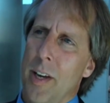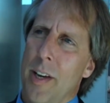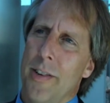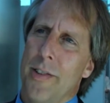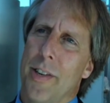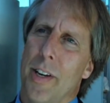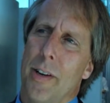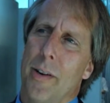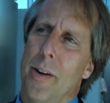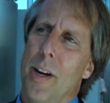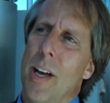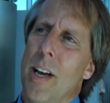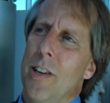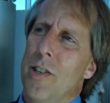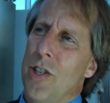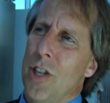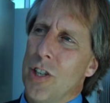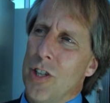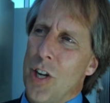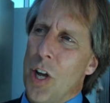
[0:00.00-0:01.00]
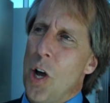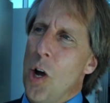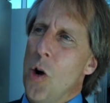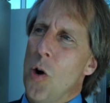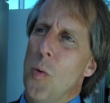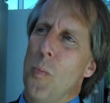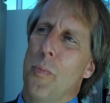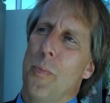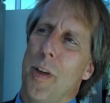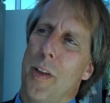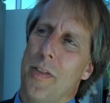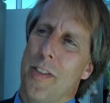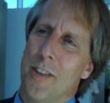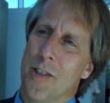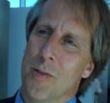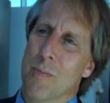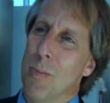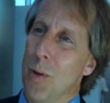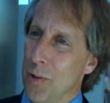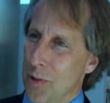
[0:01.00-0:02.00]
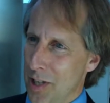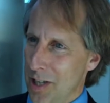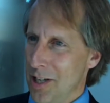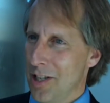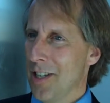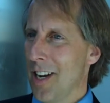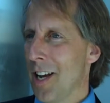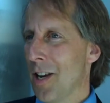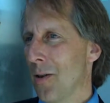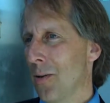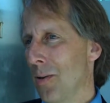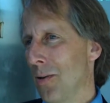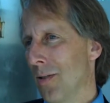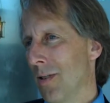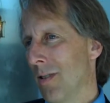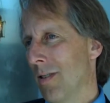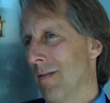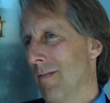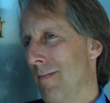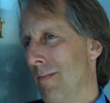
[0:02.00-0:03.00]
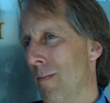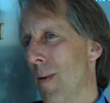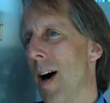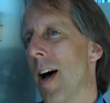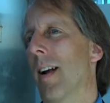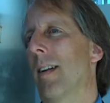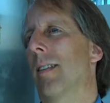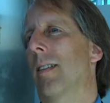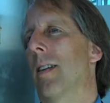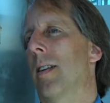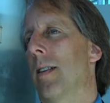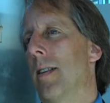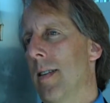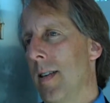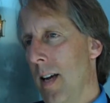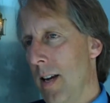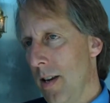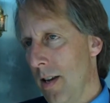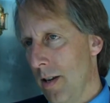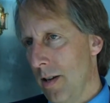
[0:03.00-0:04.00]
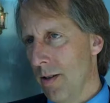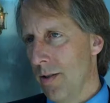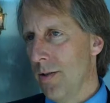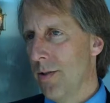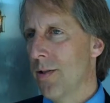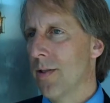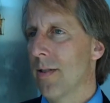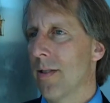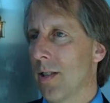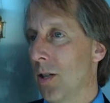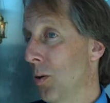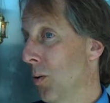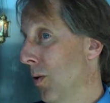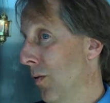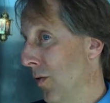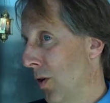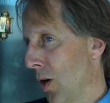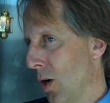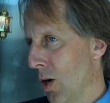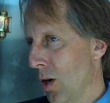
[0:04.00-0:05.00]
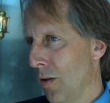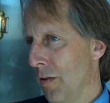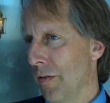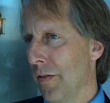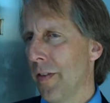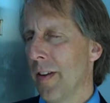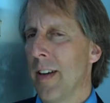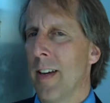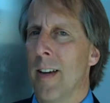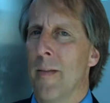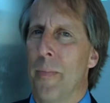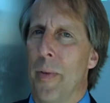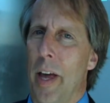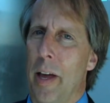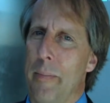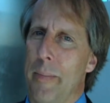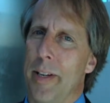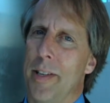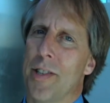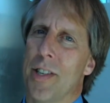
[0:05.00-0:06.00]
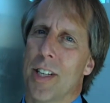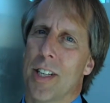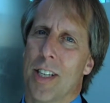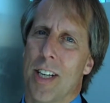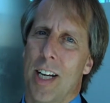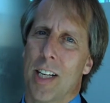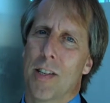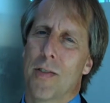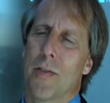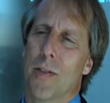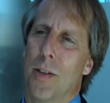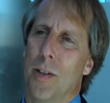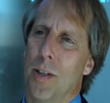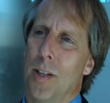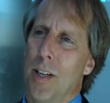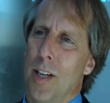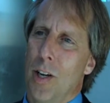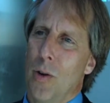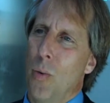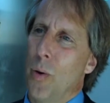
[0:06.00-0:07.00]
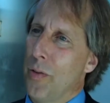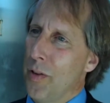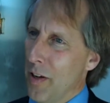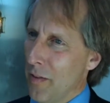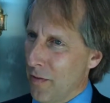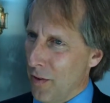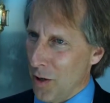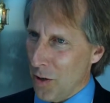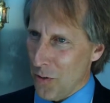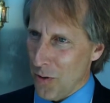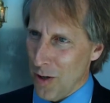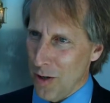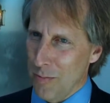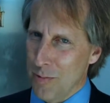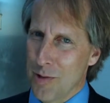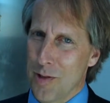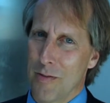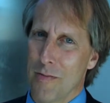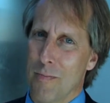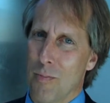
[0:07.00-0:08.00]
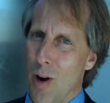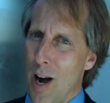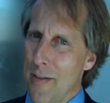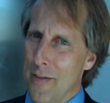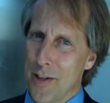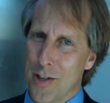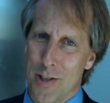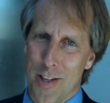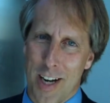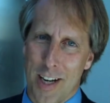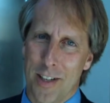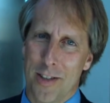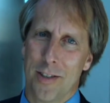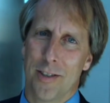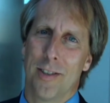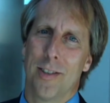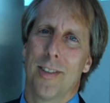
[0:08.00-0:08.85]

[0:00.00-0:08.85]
So just hope that this multi-stakeholder model continues to evolve and be successful with different groups of private sector,